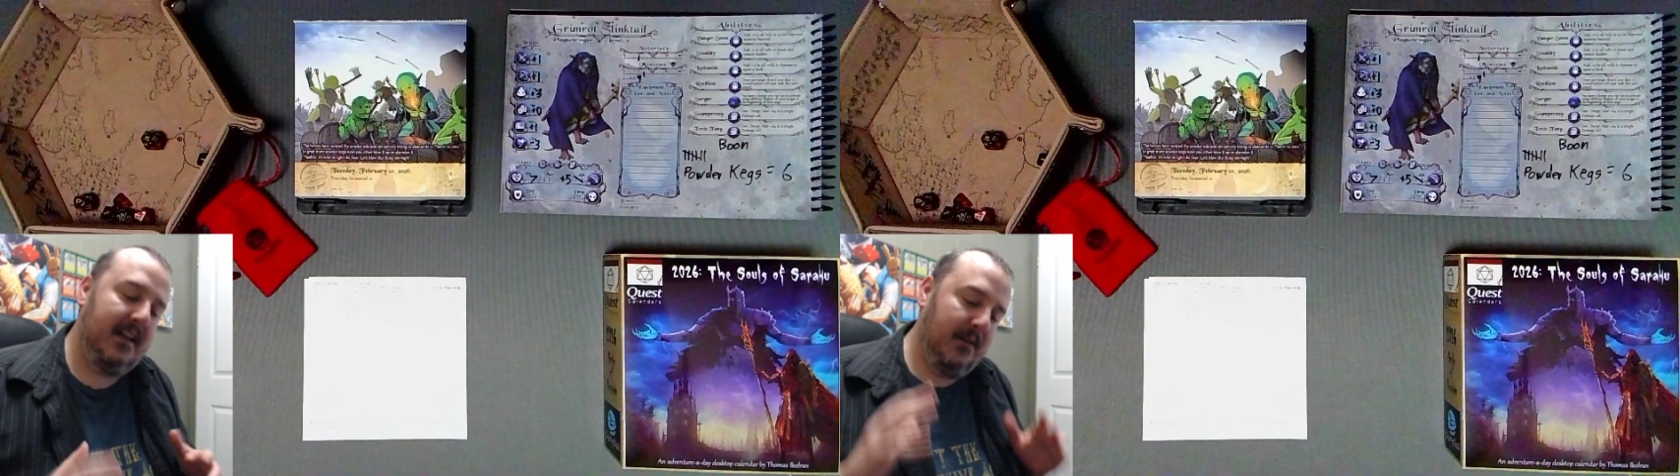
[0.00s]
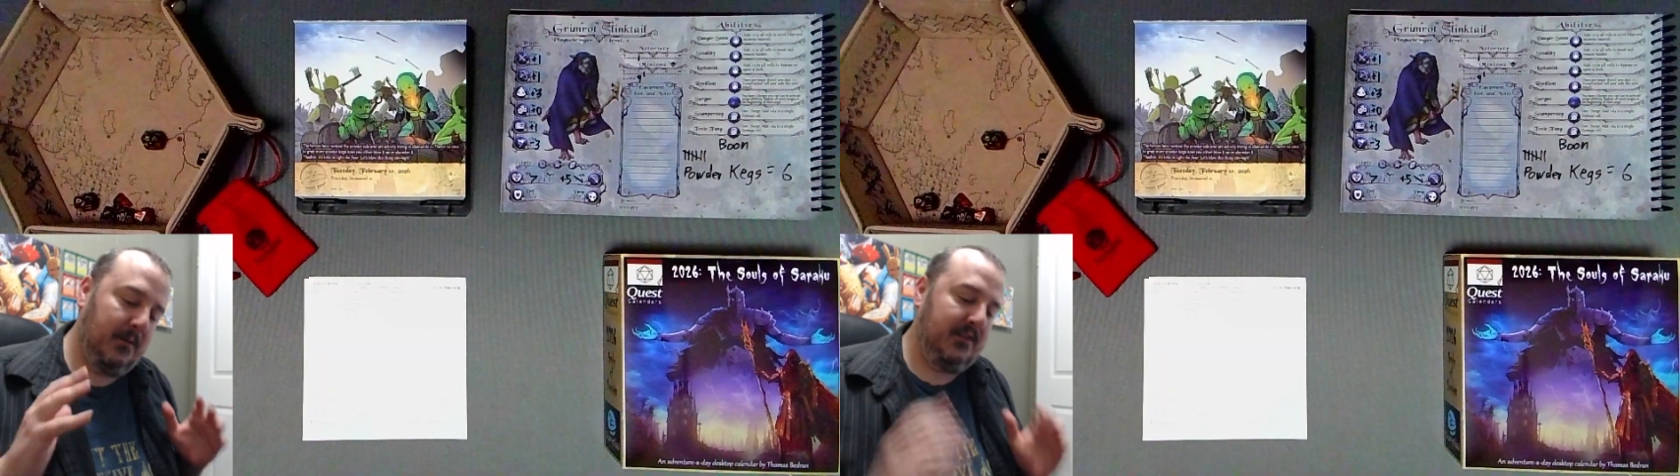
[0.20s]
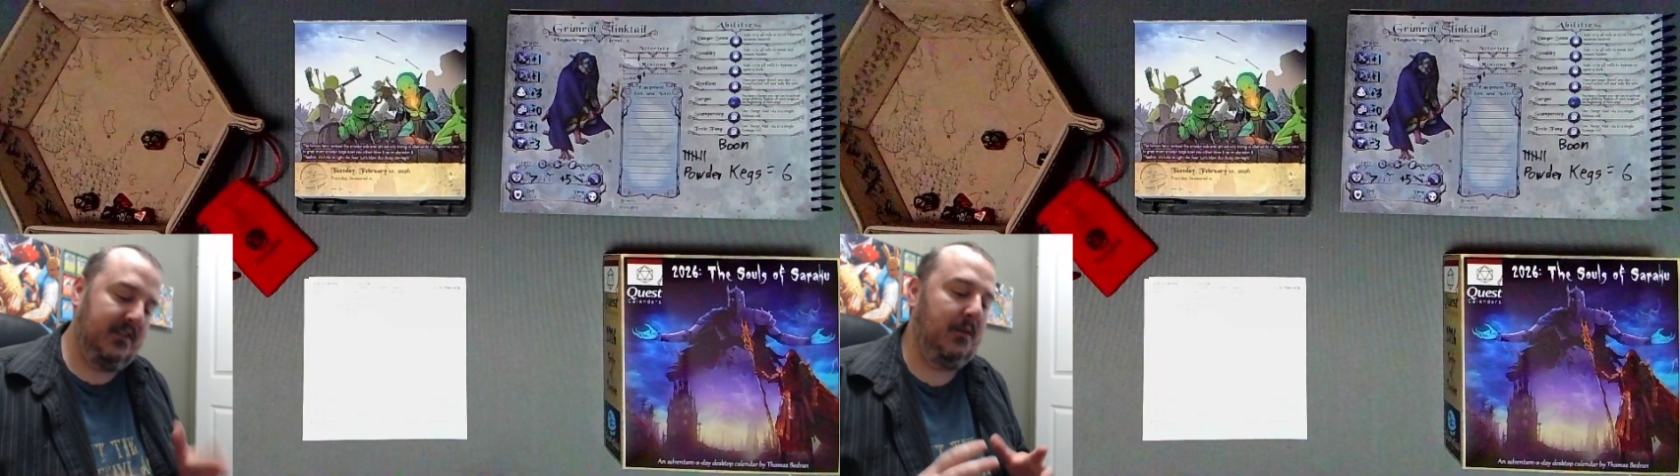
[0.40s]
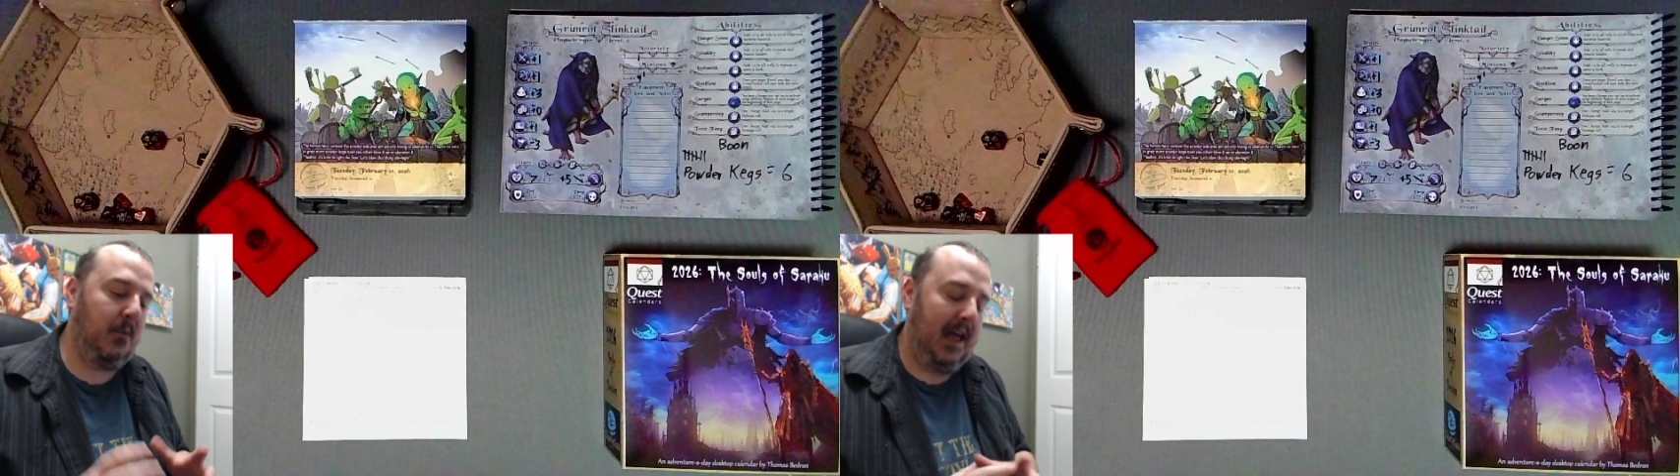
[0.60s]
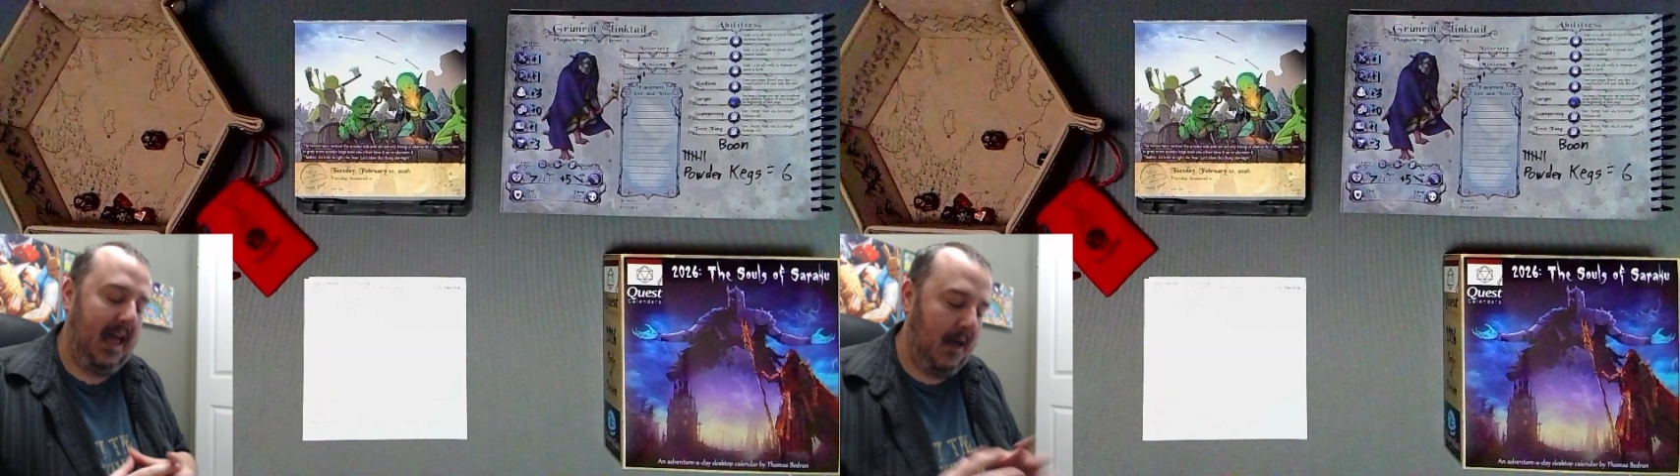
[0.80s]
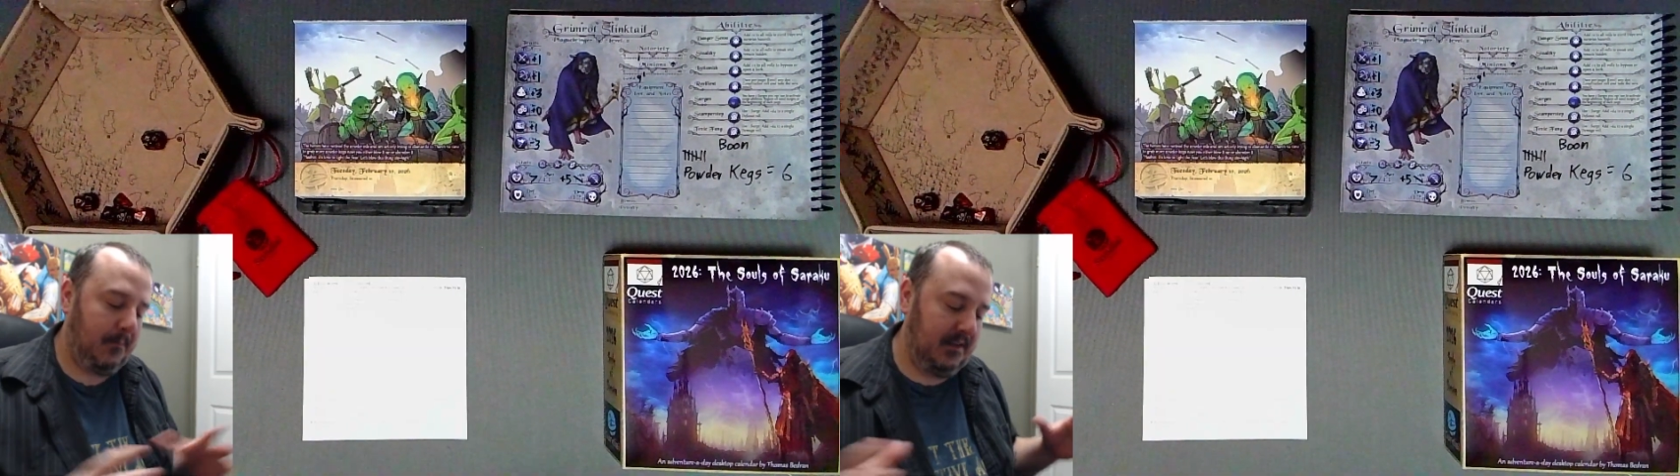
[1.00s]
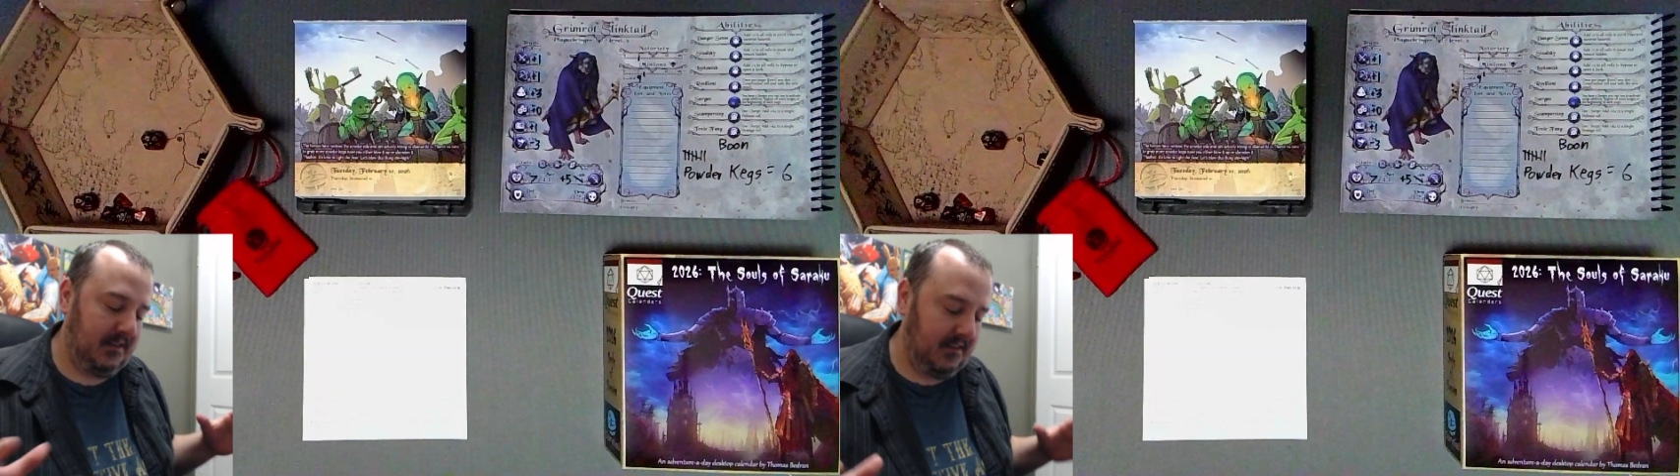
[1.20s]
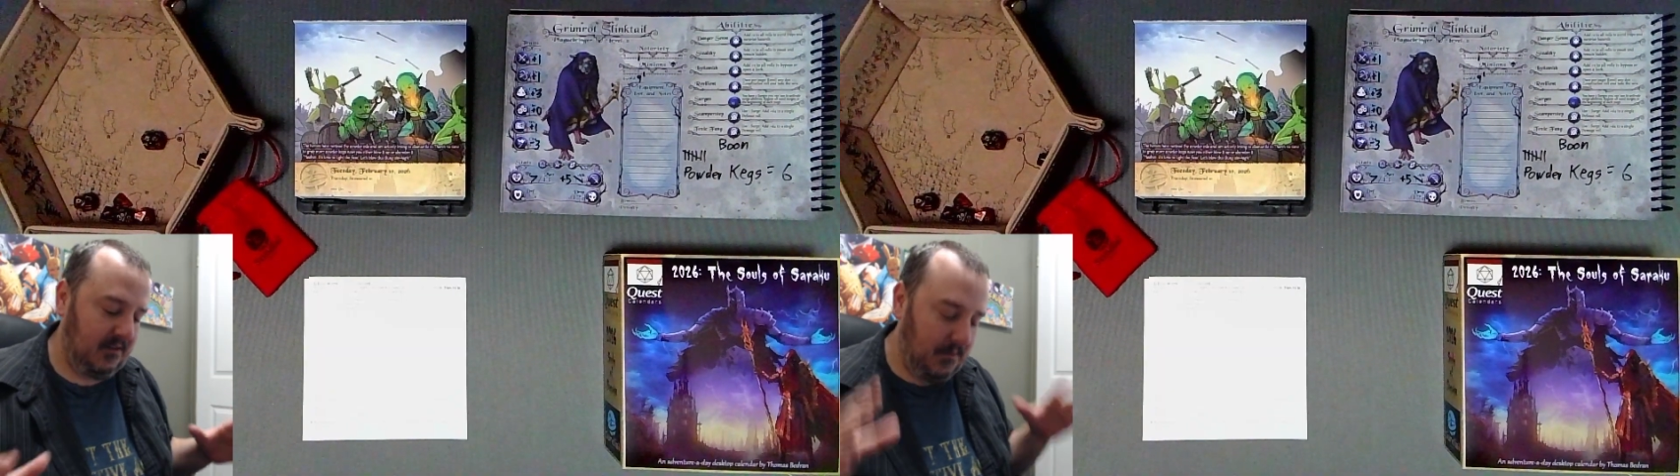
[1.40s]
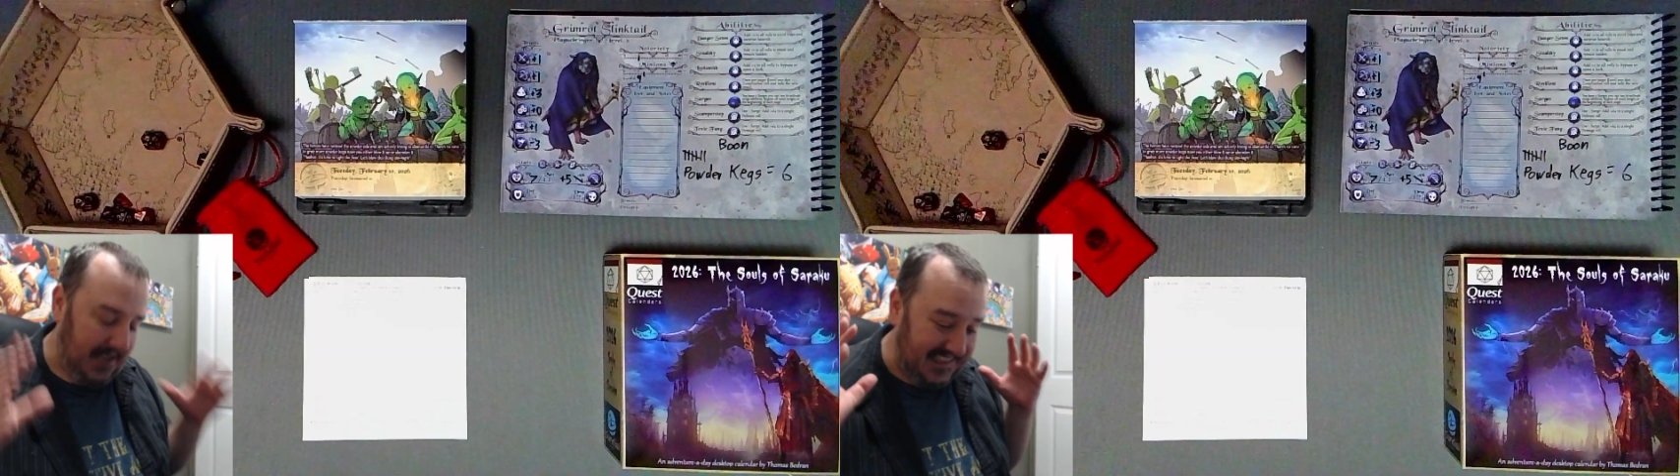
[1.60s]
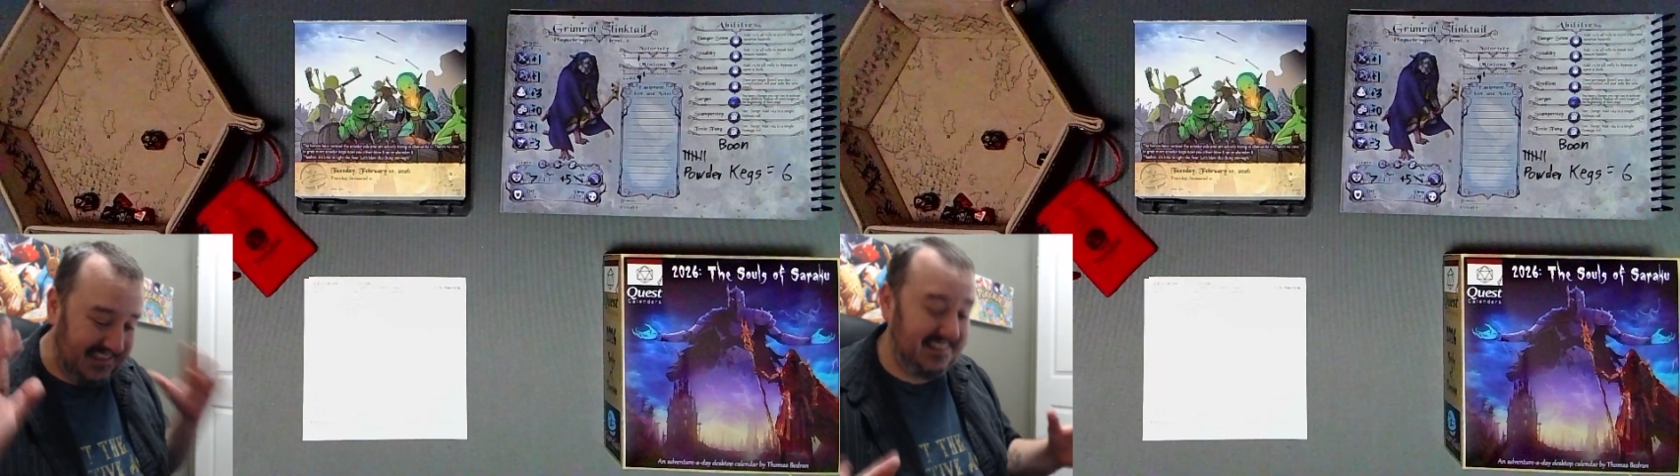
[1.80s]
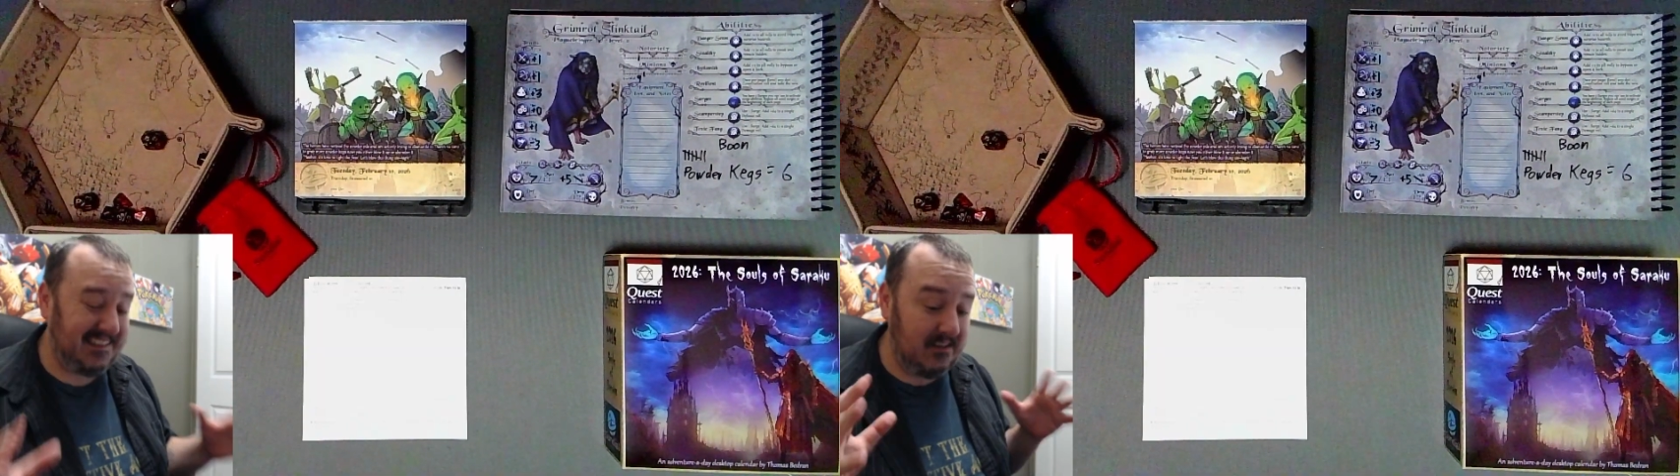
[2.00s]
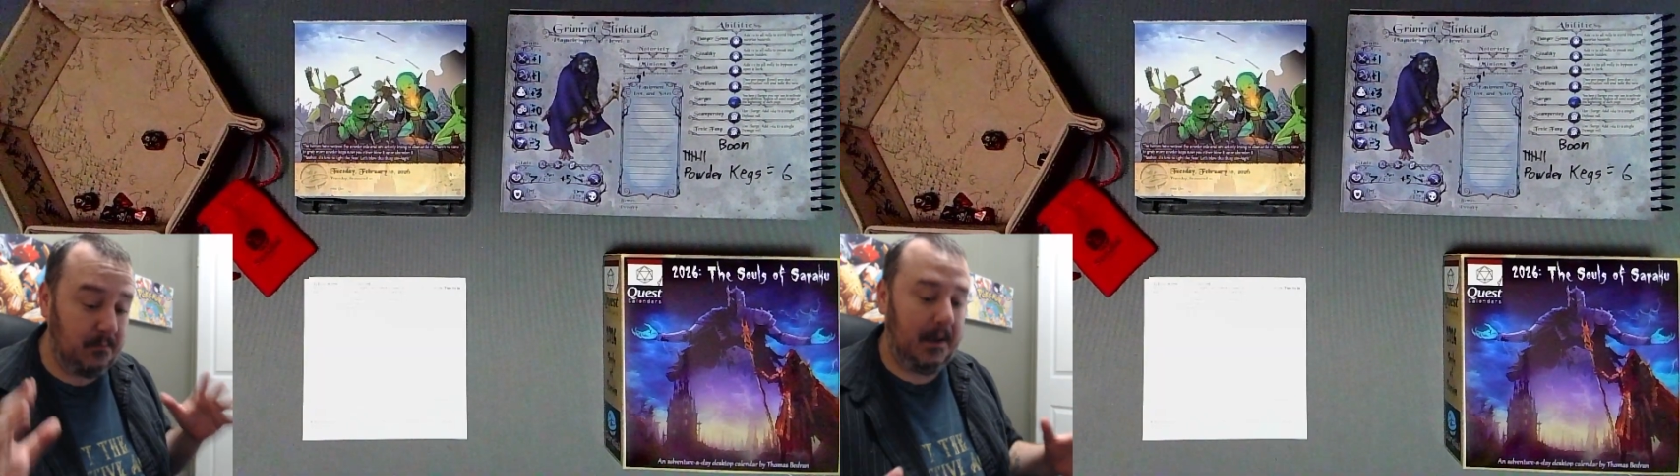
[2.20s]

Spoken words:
and we'll see what happens since we got 6